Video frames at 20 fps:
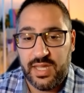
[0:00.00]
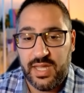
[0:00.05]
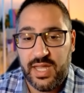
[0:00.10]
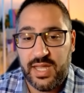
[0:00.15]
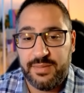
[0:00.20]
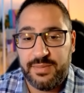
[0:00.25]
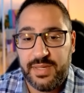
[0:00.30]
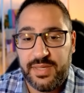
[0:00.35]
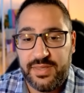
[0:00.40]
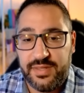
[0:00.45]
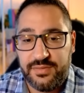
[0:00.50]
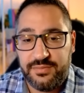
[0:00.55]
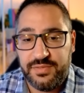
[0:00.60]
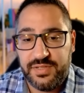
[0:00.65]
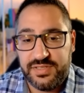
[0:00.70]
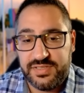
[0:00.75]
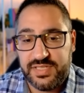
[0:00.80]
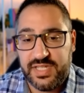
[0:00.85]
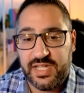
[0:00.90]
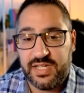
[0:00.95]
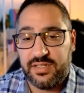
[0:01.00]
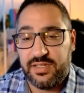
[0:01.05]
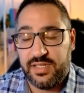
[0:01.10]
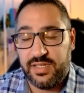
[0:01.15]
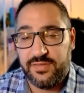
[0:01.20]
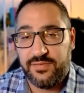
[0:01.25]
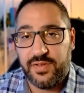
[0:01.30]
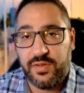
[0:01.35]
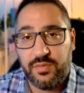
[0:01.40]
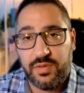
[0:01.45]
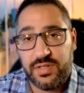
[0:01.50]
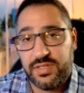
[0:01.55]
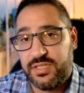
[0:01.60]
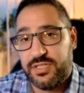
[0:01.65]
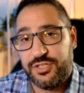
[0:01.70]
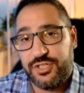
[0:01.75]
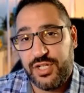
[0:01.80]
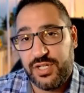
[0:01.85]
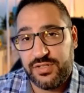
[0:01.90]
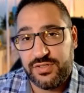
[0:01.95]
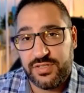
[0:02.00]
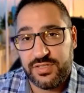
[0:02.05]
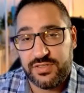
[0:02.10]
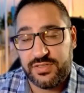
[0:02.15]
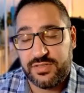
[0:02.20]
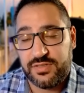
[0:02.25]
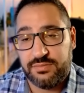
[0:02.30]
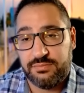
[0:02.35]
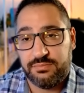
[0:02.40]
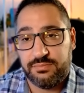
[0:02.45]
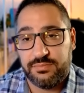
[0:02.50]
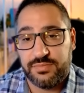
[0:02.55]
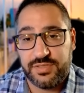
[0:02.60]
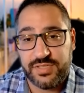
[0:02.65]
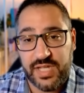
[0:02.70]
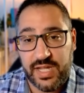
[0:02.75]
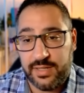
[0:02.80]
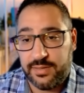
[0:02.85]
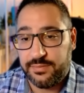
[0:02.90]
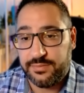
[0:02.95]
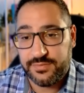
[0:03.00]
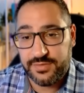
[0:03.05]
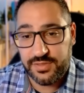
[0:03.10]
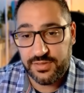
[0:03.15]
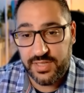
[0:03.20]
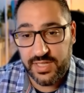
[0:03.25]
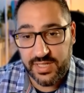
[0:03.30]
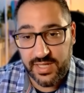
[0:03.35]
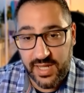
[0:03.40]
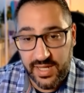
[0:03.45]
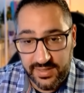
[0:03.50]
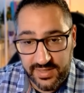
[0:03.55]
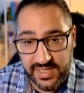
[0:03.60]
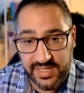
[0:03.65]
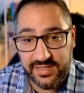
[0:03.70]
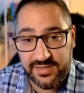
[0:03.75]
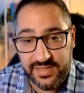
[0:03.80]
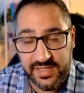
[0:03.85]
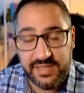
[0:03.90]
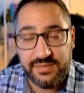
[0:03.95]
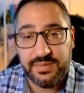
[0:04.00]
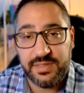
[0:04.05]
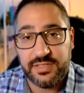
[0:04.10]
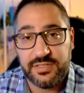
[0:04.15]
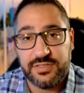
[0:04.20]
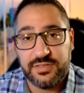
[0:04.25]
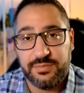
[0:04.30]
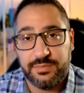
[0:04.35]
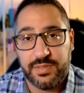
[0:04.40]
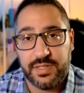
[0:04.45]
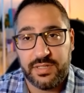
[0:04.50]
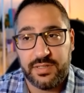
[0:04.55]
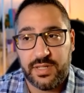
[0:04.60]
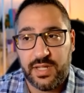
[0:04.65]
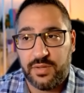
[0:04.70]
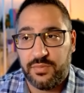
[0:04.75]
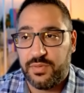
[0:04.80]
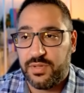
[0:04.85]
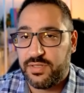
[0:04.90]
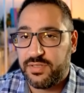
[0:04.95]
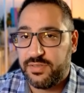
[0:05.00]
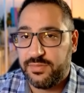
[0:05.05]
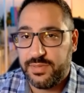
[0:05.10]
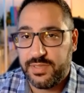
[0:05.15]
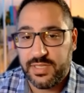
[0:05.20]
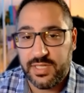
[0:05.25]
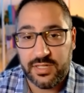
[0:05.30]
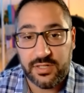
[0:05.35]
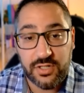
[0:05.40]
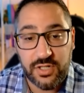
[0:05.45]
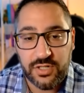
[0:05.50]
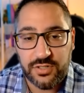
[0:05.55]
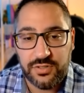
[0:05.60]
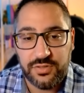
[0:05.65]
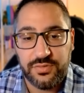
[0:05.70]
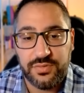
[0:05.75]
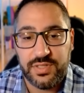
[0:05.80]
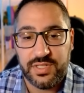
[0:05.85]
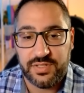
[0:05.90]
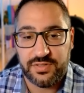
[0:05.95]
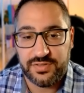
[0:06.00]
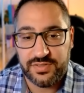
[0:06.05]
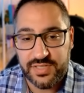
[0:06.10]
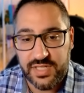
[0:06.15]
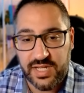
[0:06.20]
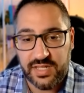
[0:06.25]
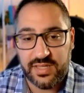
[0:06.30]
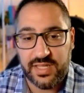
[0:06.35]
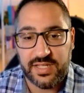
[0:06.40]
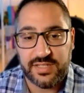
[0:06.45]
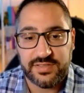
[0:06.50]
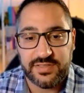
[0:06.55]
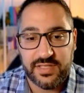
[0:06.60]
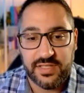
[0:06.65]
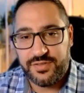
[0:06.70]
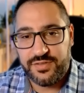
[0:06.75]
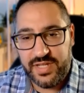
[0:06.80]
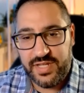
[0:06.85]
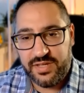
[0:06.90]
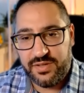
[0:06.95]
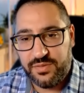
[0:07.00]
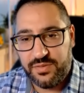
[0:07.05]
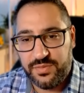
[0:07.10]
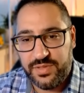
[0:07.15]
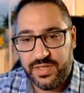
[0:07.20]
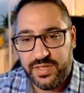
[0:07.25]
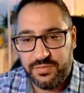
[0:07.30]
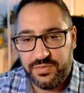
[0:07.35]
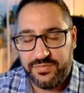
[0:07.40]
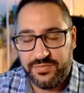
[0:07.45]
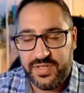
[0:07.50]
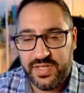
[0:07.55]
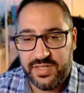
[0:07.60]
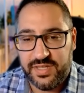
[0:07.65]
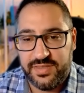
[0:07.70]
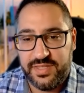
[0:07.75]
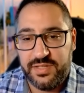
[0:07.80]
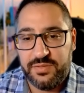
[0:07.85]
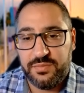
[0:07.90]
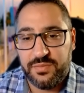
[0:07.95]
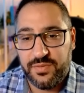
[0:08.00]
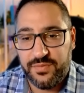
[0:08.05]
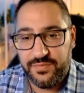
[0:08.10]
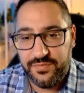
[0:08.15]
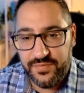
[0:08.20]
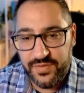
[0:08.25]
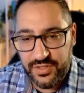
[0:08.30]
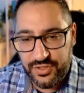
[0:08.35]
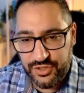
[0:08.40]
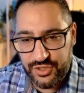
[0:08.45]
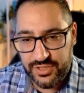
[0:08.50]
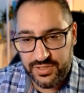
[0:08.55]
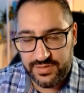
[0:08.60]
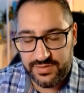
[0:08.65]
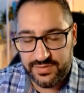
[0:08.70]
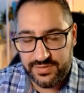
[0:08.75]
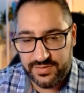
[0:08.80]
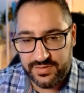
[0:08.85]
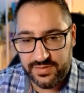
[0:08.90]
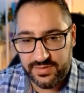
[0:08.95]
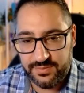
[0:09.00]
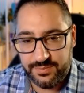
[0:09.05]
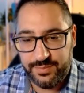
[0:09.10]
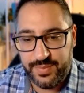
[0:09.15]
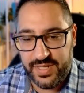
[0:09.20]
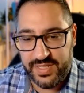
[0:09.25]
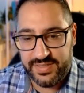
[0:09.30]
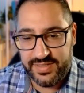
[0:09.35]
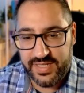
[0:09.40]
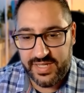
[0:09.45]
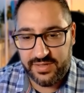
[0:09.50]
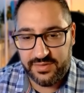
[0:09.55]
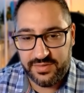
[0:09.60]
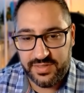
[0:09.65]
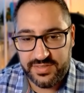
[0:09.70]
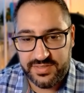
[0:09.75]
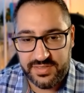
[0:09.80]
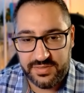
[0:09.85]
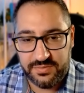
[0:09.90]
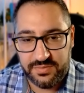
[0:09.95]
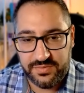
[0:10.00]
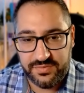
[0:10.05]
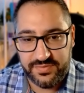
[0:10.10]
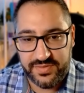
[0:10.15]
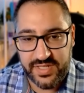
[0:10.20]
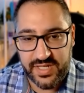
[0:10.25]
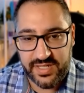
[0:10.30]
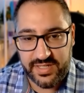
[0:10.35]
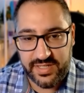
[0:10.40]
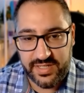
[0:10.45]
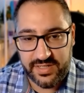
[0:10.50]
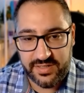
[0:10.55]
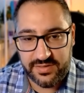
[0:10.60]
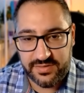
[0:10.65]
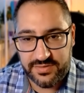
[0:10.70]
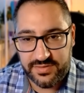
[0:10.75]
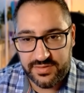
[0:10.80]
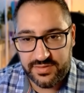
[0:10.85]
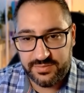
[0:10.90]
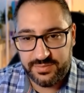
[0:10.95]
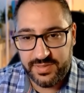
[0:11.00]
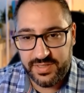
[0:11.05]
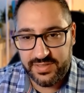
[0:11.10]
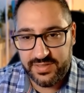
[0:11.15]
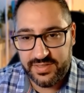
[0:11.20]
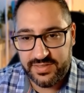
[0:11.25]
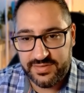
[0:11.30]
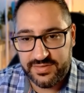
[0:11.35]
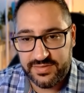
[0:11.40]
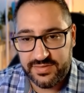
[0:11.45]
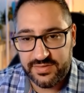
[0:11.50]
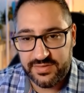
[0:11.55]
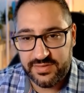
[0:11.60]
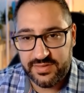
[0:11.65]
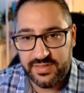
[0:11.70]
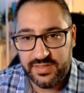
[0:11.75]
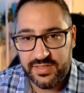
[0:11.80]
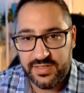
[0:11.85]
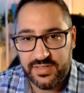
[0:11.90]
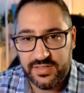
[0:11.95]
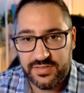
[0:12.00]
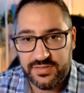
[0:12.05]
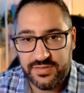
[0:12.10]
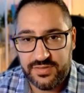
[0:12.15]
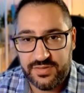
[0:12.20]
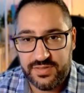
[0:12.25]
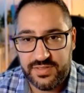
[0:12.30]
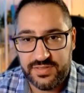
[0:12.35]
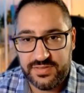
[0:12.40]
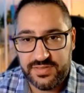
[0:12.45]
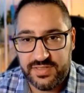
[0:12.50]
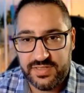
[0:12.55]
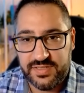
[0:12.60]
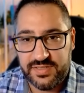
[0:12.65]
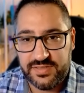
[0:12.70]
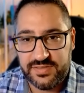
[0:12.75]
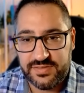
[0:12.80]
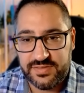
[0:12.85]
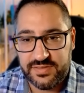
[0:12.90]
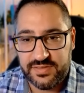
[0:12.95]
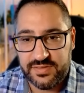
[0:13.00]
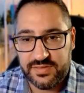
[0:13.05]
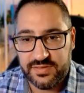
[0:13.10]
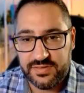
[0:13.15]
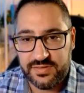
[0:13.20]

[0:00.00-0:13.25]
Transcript: Um, and then restyle, if I wanted to change this style. So like I like the image, but I want it to be like cartoony or stylized. So now that we've got the revisions baked out, let's see what we've got here. So I'm gonna play this. So this is